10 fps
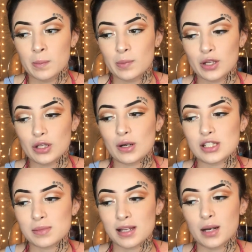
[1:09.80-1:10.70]
but you know, I
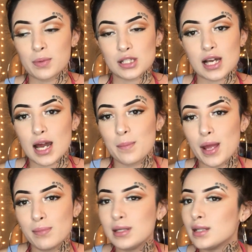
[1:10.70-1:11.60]
just made it up because I got a
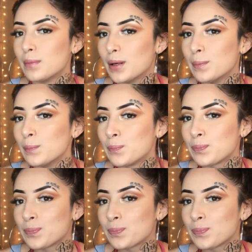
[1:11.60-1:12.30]
baby in the bum.